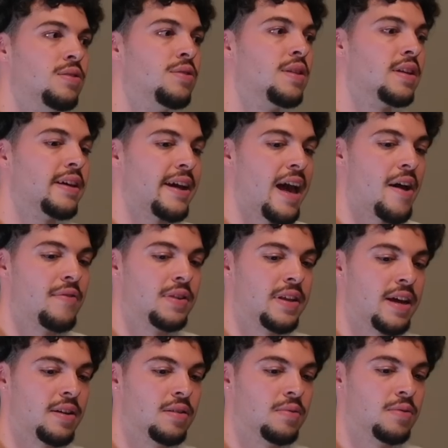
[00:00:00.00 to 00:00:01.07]
Do you think like having
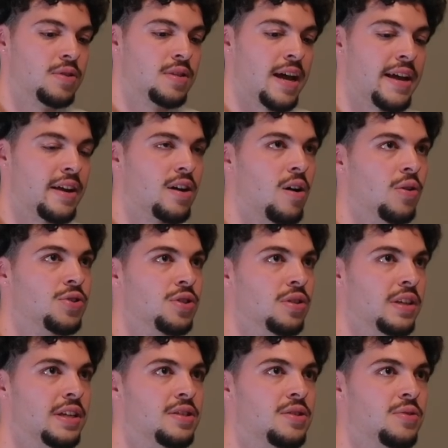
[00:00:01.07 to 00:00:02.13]
that tight culture
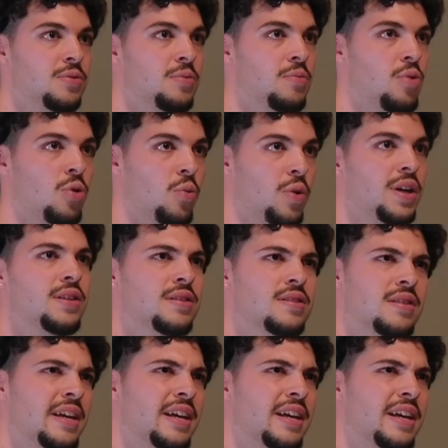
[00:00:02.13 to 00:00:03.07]
leads to more wins?